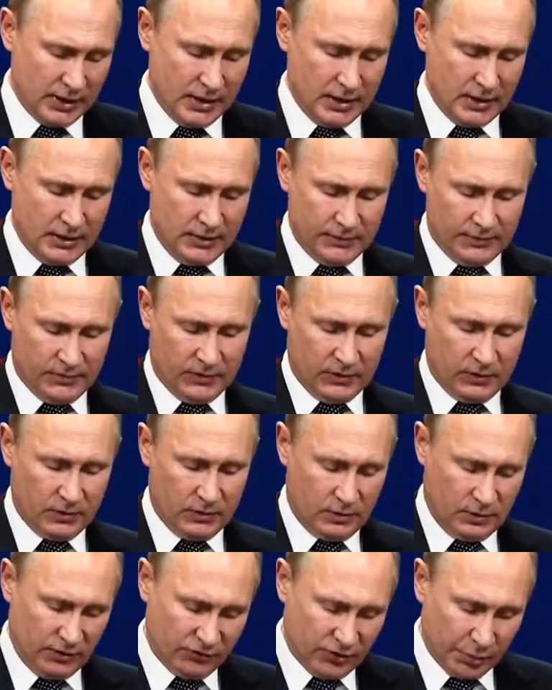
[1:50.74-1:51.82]
reflected
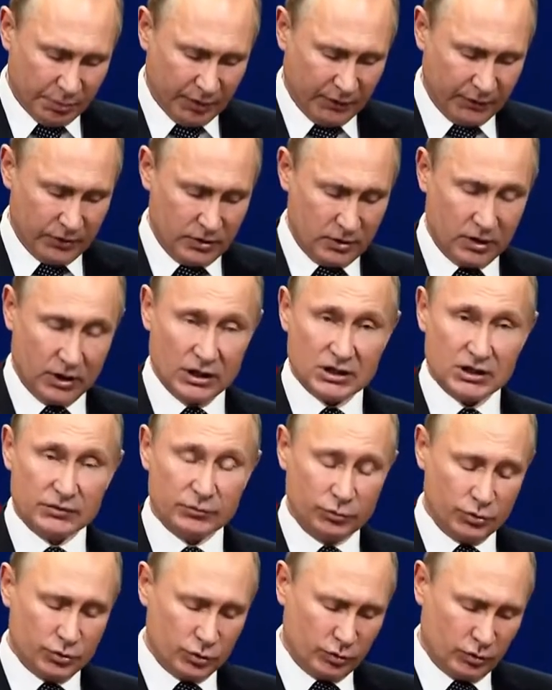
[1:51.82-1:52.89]
our joint wish
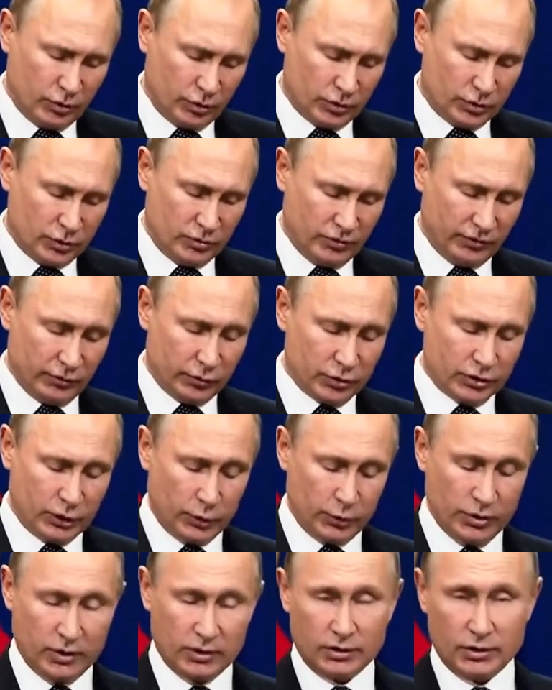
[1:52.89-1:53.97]

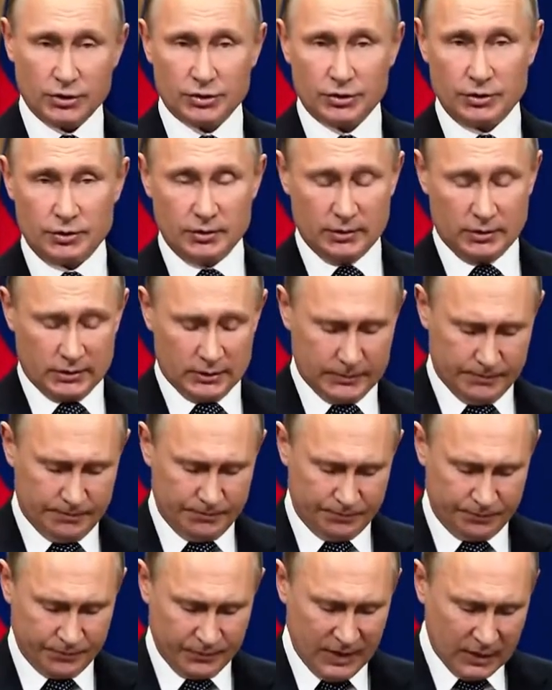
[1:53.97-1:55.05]
with President Trump
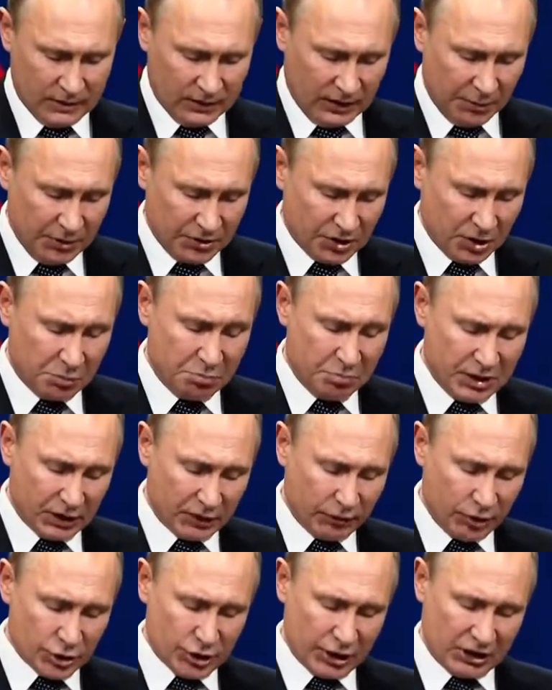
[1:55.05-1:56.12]
to redress
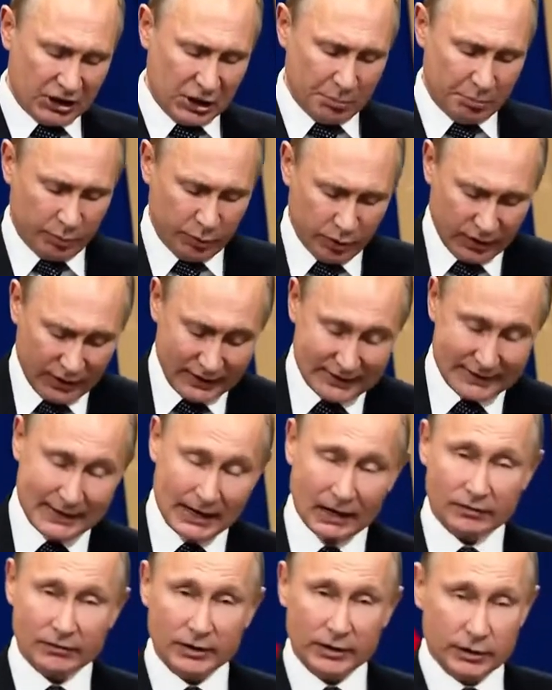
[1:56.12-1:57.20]
this
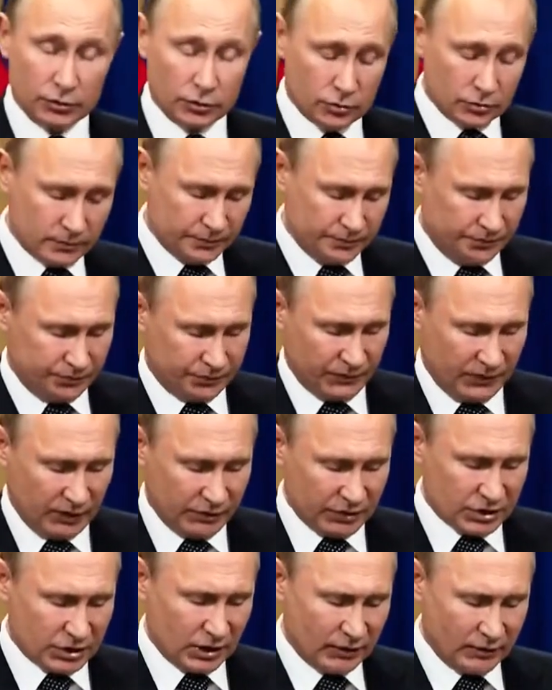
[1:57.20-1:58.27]
negative situation in the
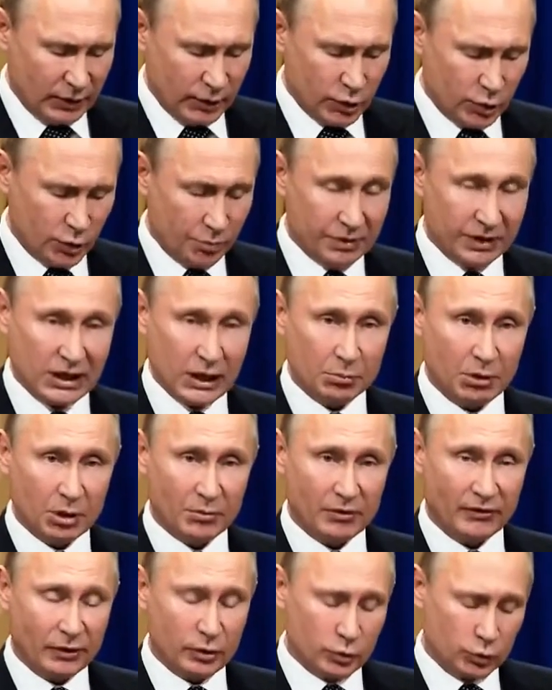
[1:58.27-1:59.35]
bilateral relationship,
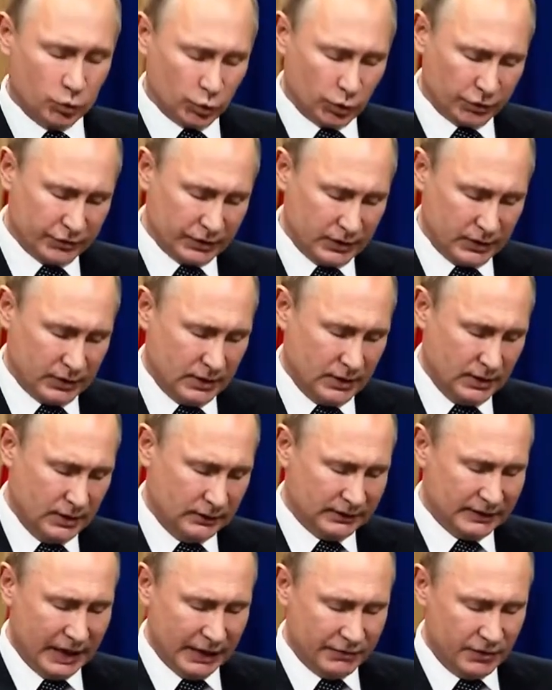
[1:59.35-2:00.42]
outline the
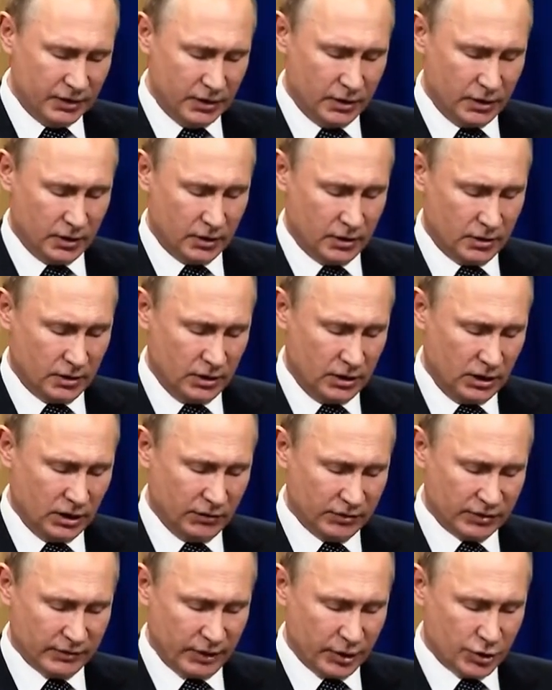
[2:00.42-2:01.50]
first steps for
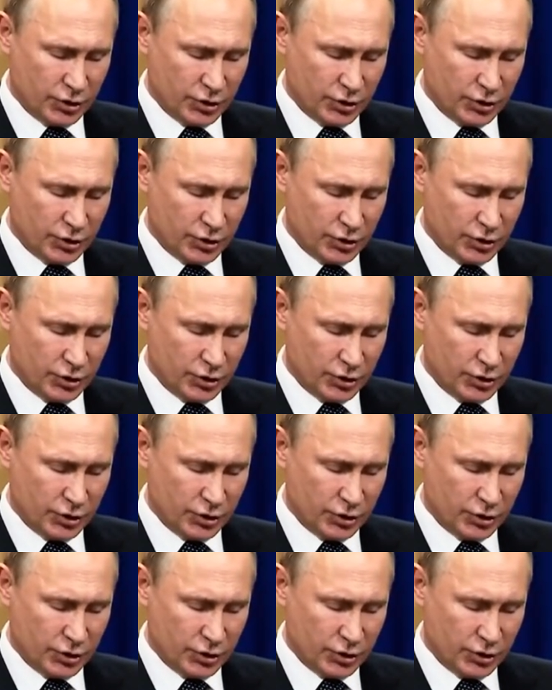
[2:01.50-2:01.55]
improving